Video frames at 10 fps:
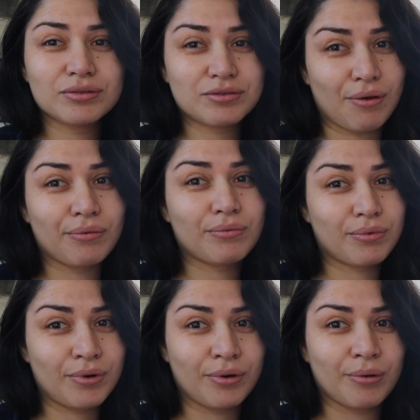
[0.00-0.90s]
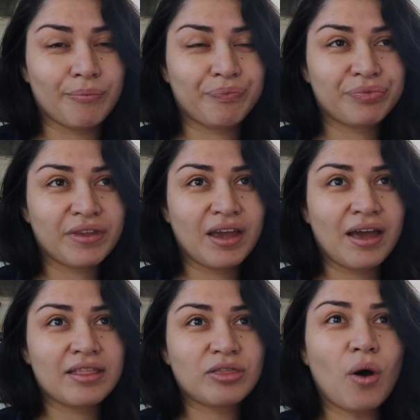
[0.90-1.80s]
his own room.
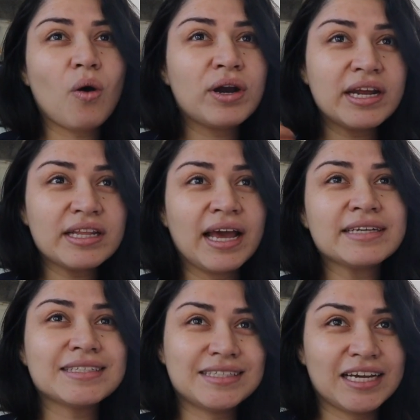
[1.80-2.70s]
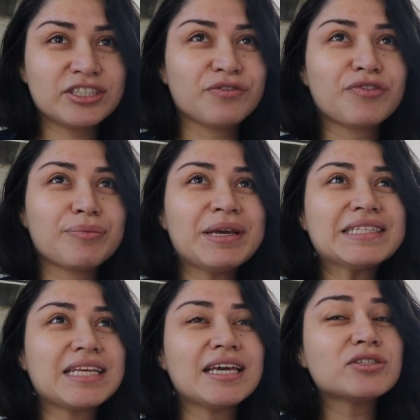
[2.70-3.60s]
The only hesitation for me
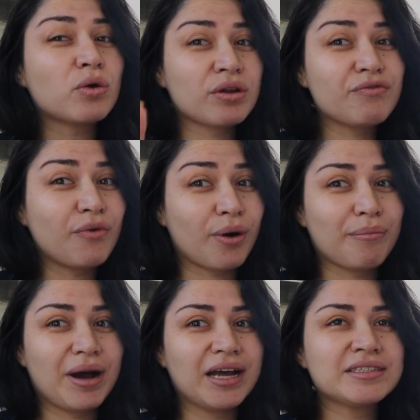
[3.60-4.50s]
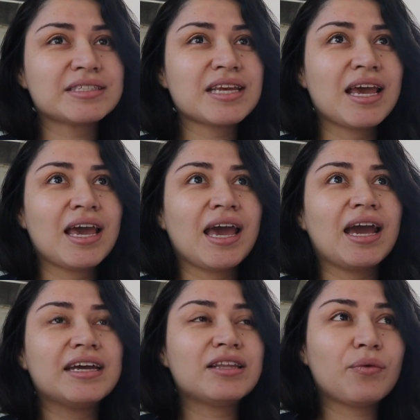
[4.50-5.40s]
is that he's only 4 months
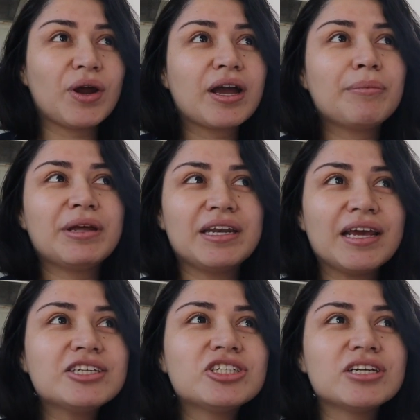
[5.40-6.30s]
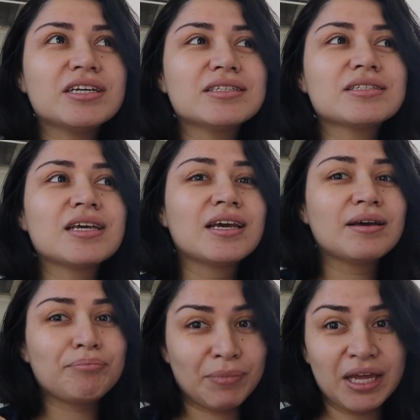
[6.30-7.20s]
and the recommendation is
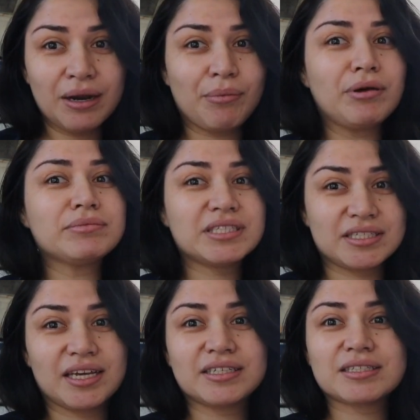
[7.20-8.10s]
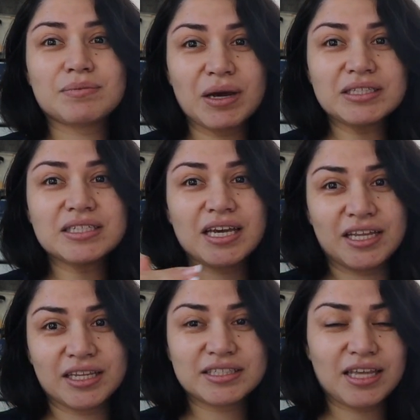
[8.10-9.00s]
minimum 6 months
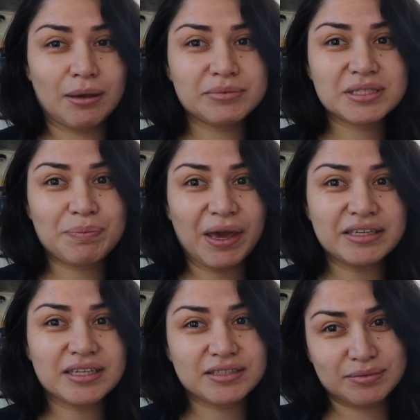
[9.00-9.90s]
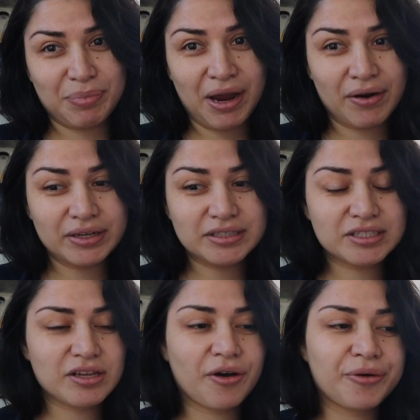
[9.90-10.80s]
in the same space as parents.
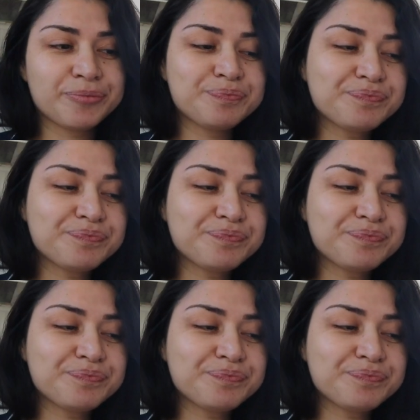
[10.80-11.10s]
So